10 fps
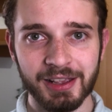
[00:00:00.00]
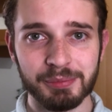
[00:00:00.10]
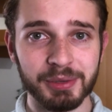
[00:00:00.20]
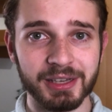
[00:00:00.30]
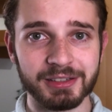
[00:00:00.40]

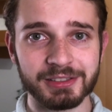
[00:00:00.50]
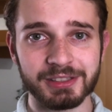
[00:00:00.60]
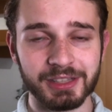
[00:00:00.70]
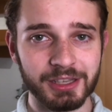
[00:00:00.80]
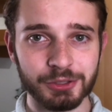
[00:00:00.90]

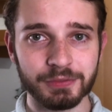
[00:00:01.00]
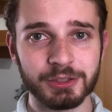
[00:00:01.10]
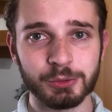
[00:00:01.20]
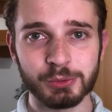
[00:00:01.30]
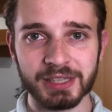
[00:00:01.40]
because each of the
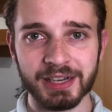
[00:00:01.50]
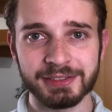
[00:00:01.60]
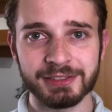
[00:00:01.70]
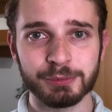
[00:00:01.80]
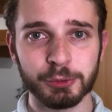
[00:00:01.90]
two
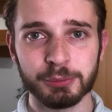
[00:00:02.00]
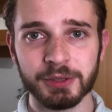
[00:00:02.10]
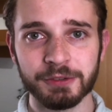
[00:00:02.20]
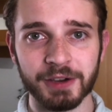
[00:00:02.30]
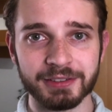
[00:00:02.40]
sides would
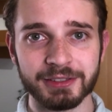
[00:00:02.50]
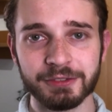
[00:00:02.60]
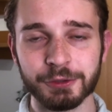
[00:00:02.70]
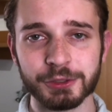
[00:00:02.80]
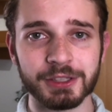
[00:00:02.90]
be
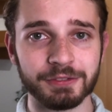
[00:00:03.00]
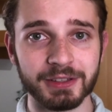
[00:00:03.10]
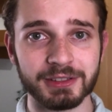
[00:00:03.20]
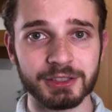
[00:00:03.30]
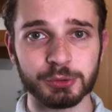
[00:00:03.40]
fighting for
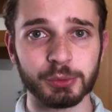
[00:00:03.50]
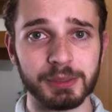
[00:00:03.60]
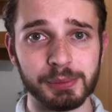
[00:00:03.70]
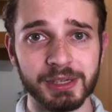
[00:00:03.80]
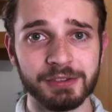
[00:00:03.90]
something they
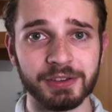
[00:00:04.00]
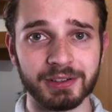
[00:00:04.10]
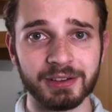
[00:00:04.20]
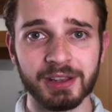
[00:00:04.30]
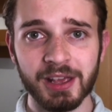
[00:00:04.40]
truly believe
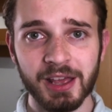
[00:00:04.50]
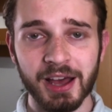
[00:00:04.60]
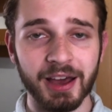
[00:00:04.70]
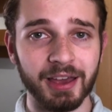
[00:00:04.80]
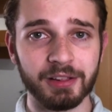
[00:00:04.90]
in,
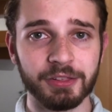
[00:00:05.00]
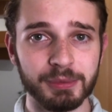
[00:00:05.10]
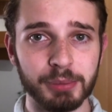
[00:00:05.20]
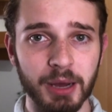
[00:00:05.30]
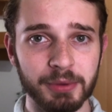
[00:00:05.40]
a
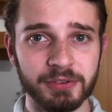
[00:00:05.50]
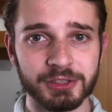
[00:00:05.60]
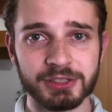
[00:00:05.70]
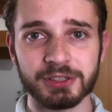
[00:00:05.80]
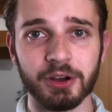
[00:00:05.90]
healthy
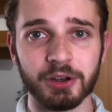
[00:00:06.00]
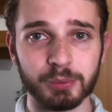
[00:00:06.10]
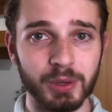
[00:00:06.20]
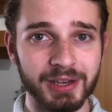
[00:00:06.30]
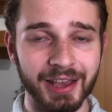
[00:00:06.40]
Bobiverse
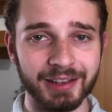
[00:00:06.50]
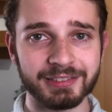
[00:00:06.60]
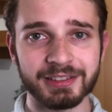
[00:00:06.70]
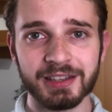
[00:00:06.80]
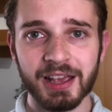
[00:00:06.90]
on one
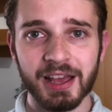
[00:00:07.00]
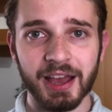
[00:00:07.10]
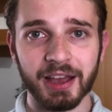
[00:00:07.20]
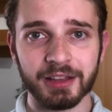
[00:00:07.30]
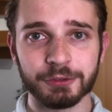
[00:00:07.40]
hand,
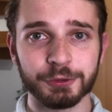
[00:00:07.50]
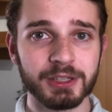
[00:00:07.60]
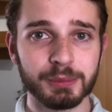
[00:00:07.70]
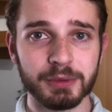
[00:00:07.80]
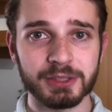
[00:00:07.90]
and
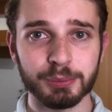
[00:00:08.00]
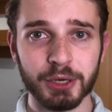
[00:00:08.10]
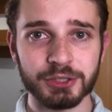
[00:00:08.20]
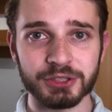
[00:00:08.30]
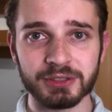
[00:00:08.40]
freedom of
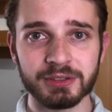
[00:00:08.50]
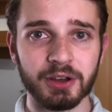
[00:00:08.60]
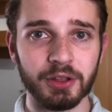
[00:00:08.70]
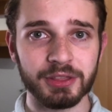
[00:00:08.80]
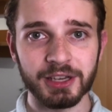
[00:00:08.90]
suppression
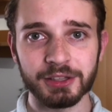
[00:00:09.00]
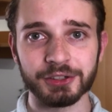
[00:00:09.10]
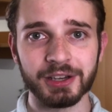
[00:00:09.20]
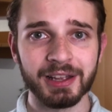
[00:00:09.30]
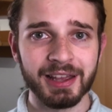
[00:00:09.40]
on the
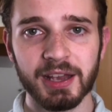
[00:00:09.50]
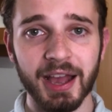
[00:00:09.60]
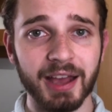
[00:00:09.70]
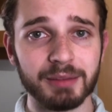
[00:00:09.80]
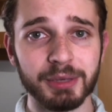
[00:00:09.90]
other.
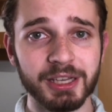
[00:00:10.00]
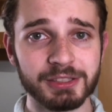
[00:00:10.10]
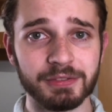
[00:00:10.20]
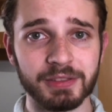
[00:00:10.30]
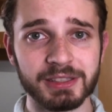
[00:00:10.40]
And because
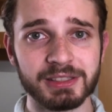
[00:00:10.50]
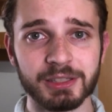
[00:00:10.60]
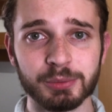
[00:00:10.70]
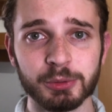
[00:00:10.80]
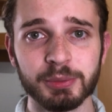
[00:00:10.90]
of this,
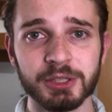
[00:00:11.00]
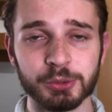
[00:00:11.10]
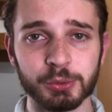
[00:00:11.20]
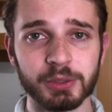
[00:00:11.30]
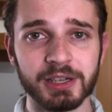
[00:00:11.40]
it would be
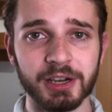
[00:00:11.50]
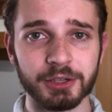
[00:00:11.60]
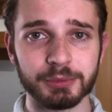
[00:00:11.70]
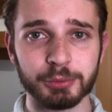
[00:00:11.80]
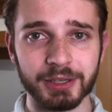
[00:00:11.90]
truly
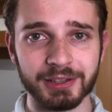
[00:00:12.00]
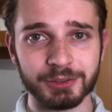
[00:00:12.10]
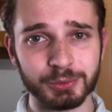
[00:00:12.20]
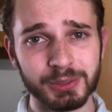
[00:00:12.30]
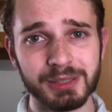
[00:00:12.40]
heartbreaking
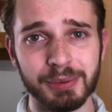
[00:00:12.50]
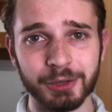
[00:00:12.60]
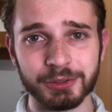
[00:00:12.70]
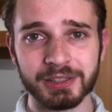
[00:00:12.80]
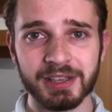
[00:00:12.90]
to read
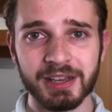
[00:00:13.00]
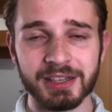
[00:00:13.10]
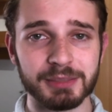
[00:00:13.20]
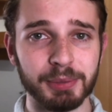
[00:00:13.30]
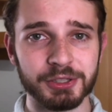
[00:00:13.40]
about,
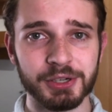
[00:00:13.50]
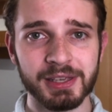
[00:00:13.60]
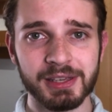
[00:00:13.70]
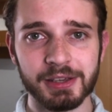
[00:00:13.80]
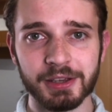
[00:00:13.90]

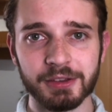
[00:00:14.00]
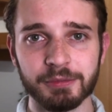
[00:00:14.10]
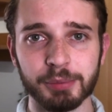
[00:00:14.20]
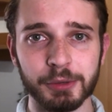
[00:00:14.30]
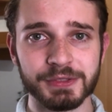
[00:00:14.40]
especially
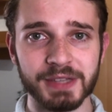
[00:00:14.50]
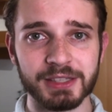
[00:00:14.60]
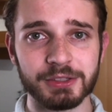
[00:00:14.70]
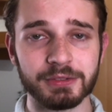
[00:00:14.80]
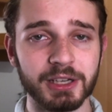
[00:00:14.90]
if both
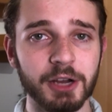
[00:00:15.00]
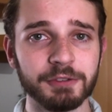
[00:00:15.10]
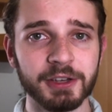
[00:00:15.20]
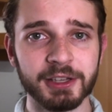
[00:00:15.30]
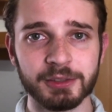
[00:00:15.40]
sides of the
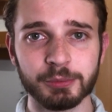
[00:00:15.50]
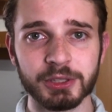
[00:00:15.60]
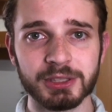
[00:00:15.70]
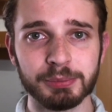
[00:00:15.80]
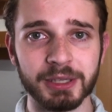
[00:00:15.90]
conflict
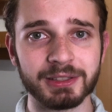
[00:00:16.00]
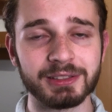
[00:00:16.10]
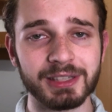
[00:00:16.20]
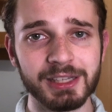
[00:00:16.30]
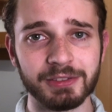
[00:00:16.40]
were
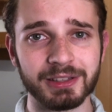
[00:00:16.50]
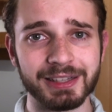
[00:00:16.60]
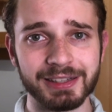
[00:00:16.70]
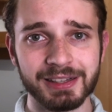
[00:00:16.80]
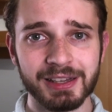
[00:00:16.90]
depicted
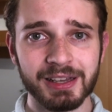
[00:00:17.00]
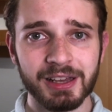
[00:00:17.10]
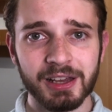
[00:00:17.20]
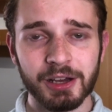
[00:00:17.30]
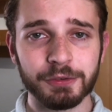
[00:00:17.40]
evenly.
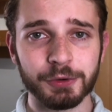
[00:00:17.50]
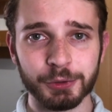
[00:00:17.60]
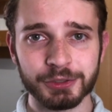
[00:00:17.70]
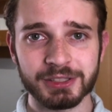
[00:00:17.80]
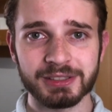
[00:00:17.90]
Of
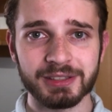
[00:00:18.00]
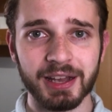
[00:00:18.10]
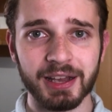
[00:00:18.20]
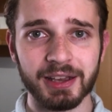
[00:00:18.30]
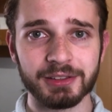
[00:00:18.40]
course,
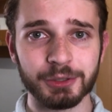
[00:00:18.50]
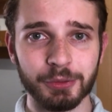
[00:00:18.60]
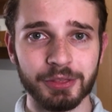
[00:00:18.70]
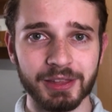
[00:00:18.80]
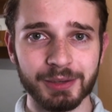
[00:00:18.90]
I
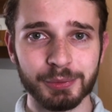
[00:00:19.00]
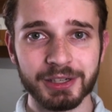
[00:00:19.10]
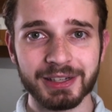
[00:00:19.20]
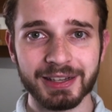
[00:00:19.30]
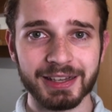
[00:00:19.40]
don't think
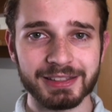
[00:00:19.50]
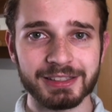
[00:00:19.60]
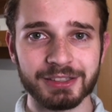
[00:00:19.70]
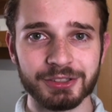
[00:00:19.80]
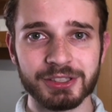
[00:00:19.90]
we're gonna get
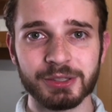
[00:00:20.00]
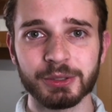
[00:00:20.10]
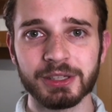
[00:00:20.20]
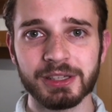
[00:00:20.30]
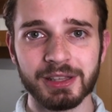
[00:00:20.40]
such a
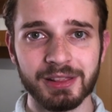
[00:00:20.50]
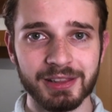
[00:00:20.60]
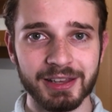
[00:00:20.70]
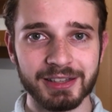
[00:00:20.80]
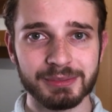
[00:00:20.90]
story in
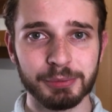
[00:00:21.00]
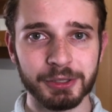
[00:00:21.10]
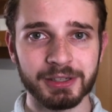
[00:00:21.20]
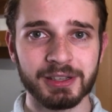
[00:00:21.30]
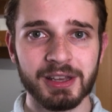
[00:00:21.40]
the next
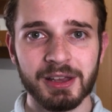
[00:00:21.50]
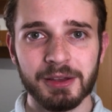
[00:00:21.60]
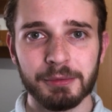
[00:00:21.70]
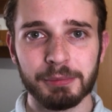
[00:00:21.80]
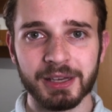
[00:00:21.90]
book,
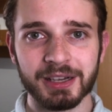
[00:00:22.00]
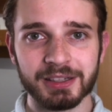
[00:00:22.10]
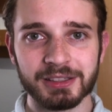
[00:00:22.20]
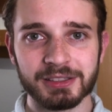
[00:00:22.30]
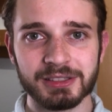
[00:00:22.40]

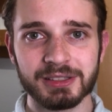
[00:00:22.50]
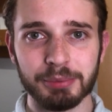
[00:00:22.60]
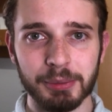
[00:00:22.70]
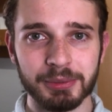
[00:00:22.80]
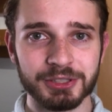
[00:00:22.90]
because the
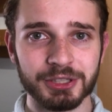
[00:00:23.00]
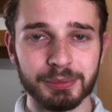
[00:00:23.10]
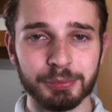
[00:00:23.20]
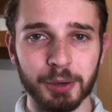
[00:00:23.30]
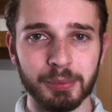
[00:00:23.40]

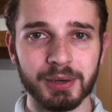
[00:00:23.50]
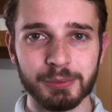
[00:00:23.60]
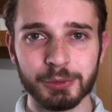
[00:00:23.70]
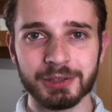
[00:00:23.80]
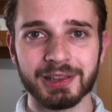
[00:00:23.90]
publisher probably
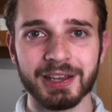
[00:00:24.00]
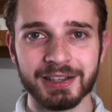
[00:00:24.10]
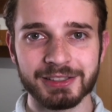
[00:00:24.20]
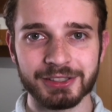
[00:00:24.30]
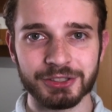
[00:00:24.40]
wouldn't
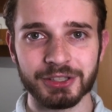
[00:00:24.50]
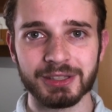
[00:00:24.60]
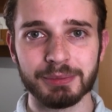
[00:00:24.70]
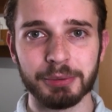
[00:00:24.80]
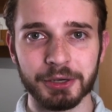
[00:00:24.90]
like such a
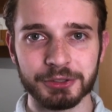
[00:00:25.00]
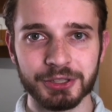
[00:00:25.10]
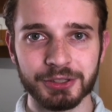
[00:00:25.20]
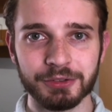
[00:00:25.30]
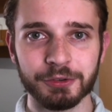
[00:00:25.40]

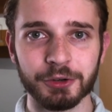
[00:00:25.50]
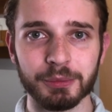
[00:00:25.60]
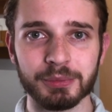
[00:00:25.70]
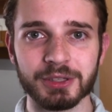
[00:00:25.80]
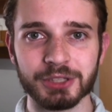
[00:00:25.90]
departure
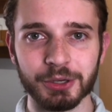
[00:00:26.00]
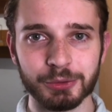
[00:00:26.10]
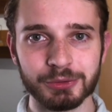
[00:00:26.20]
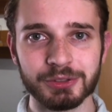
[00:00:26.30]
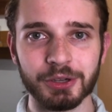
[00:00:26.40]
from the
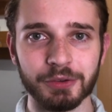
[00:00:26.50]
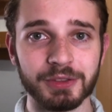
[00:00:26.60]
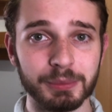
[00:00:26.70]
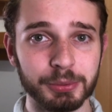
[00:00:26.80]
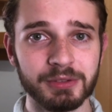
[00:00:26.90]
tone of
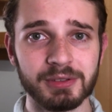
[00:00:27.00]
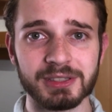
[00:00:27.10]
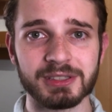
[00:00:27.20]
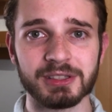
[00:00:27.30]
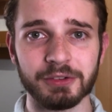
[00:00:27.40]
the
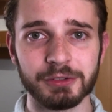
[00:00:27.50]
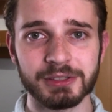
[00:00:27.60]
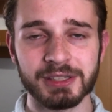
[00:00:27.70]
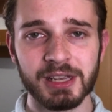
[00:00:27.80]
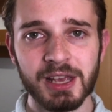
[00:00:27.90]
previous
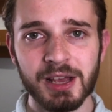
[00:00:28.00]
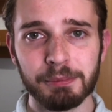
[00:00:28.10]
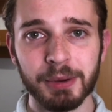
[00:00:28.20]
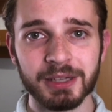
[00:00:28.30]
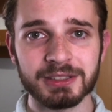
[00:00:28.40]
novels,
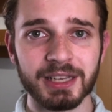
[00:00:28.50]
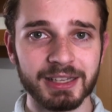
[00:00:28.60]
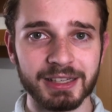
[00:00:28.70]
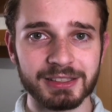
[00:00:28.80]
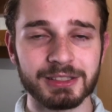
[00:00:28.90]
but I
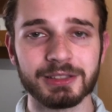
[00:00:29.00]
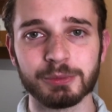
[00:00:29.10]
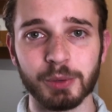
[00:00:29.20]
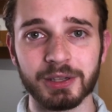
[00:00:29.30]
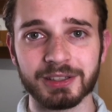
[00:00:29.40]
guess
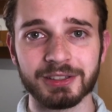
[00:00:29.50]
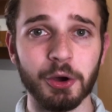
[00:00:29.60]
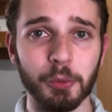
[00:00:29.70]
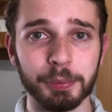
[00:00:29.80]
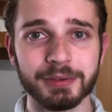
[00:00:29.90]
one can
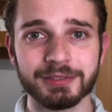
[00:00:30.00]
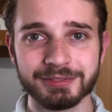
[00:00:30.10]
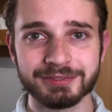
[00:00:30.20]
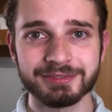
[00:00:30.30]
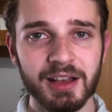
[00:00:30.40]
hope.
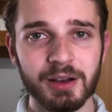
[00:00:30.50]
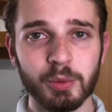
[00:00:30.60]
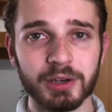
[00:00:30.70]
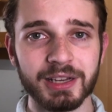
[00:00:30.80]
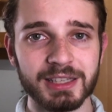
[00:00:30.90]

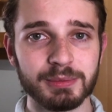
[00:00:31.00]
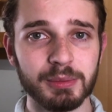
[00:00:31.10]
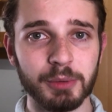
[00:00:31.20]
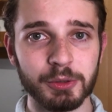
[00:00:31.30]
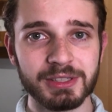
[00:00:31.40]
What has me
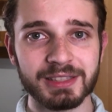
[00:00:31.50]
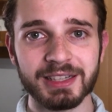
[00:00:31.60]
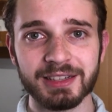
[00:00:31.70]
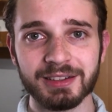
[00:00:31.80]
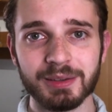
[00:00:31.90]
most excited